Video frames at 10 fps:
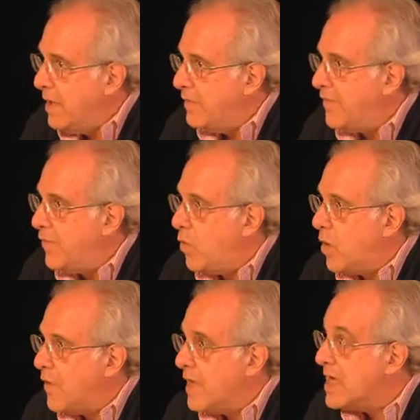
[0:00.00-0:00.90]

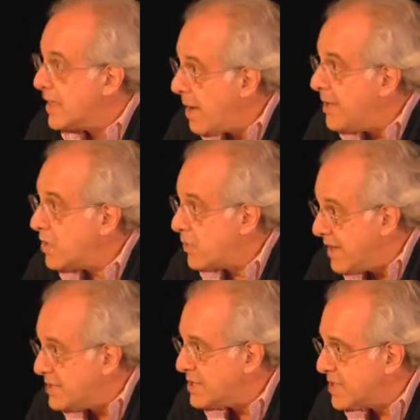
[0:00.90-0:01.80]
for the economic
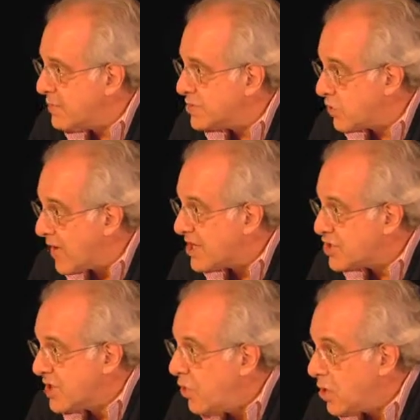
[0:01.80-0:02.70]
crisis that was
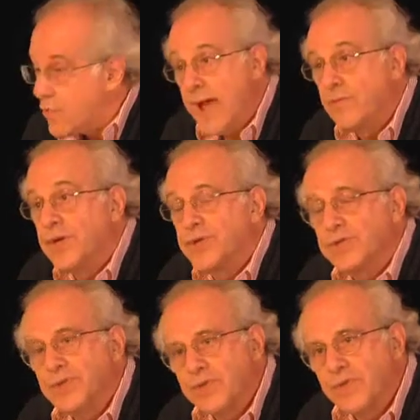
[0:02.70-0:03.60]
crashing all around us
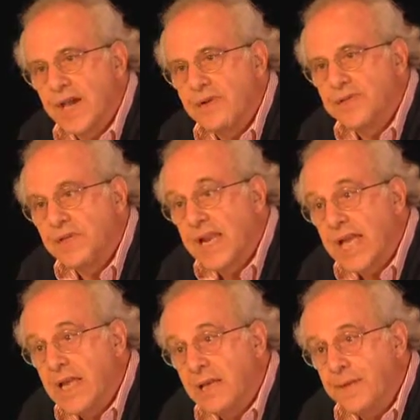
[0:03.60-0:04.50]
in
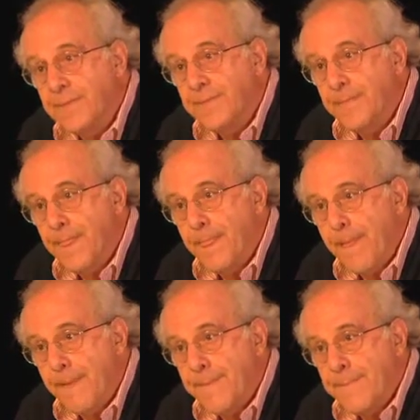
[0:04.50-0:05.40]
2008.
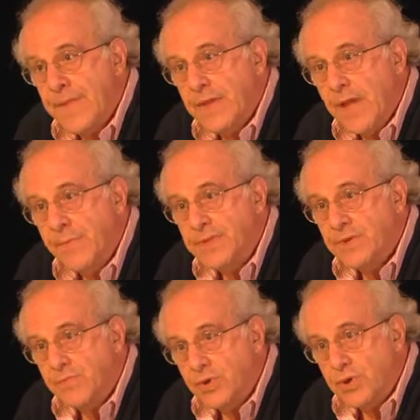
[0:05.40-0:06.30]
And
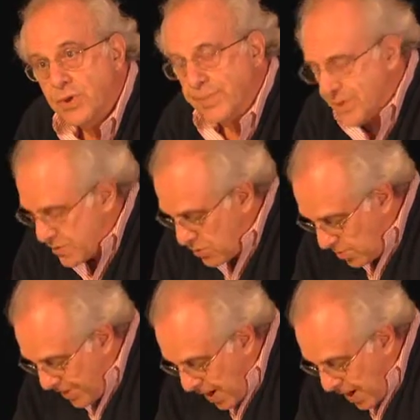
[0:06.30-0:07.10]
Mr.